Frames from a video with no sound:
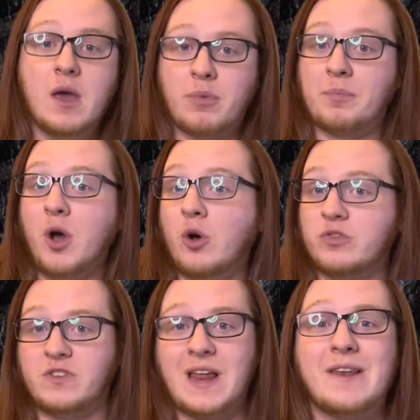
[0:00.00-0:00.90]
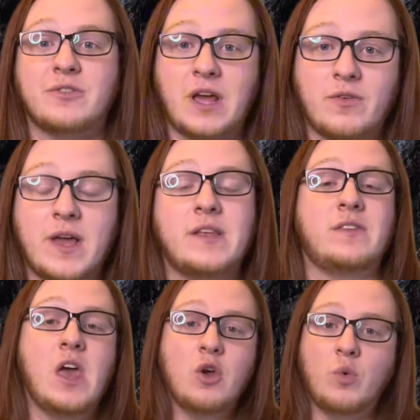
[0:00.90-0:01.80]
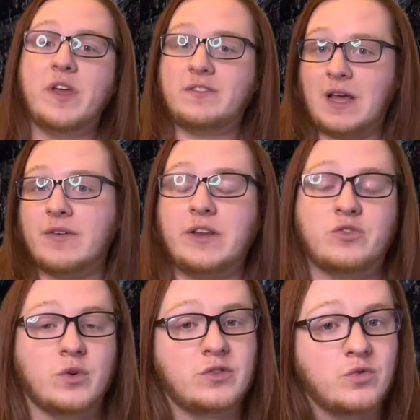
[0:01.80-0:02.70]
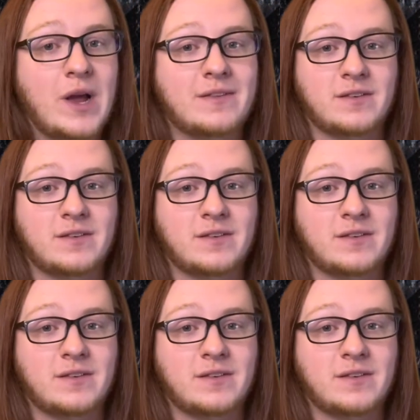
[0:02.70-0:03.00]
proposed Nanotyrannus with Tyrannosaurus rex